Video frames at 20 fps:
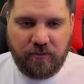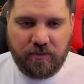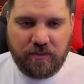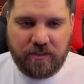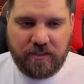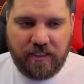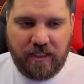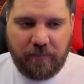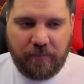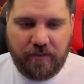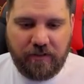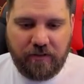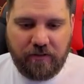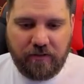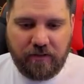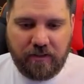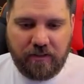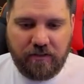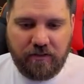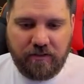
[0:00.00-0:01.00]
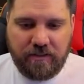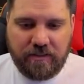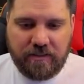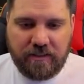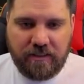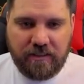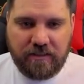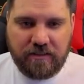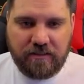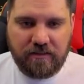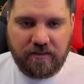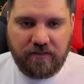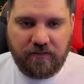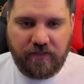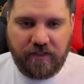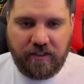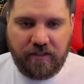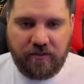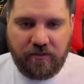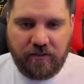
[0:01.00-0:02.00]
We'll stop here and kill these guys if
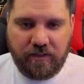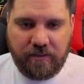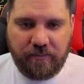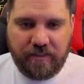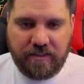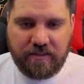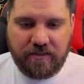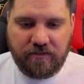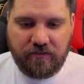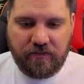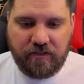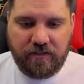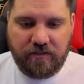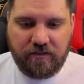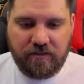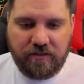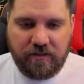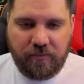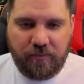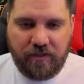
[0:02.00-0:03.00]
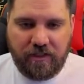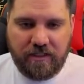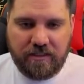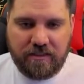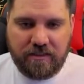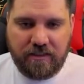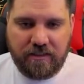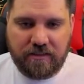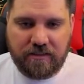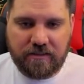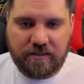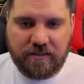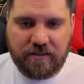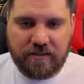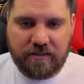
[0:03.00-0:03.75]
I don't get myself killed in the process.